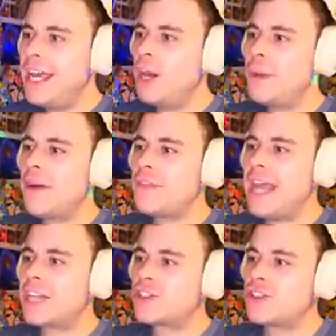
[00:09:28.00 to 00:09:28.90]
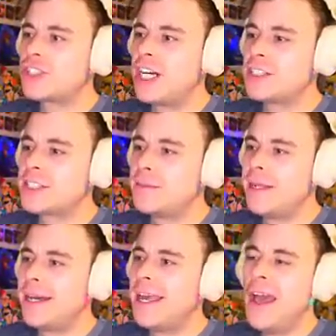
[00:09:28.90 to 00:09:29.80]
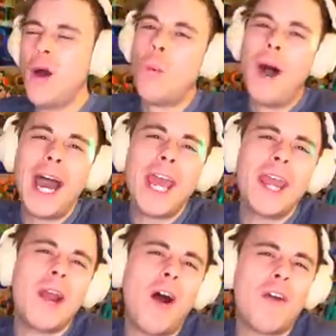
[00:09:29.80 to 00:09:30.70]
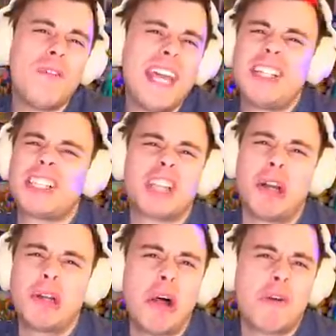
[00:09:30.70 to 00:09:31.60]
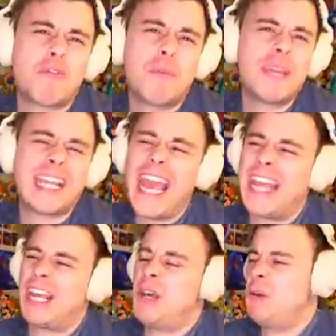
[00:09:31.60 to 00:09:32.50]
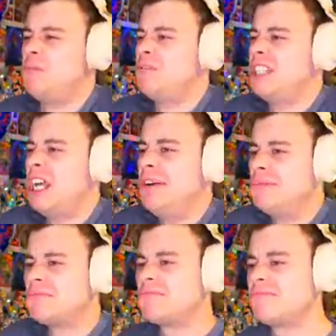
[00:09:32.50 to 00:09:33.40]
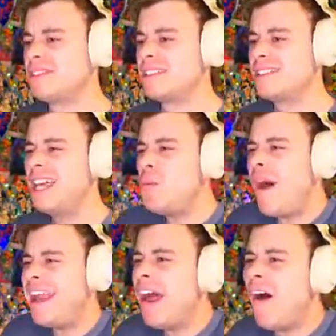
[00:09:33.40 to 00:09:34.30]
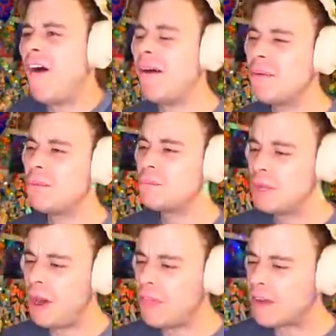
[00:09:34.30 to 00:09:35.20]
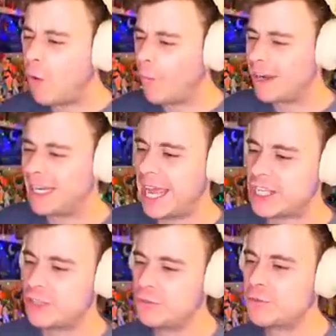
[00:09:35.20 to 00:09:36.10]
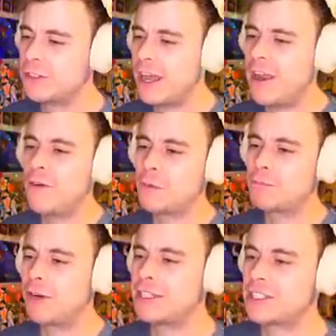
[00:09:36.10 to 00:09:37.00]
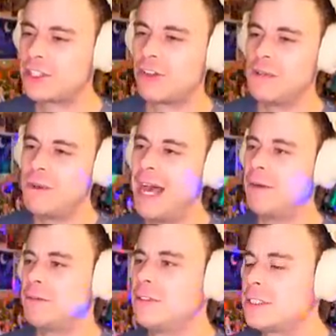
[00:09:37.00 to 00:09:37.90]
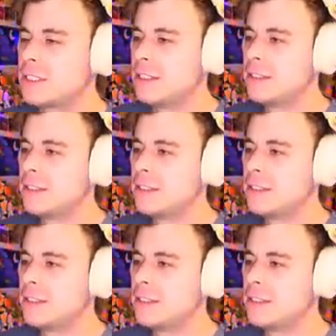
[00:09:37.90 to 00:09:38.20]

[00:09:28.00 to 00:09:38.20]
here we have the extras custom night. Why aren't they just unlocked from the get-go, you know? Like, why not? we got the core collection for an overpriced £30.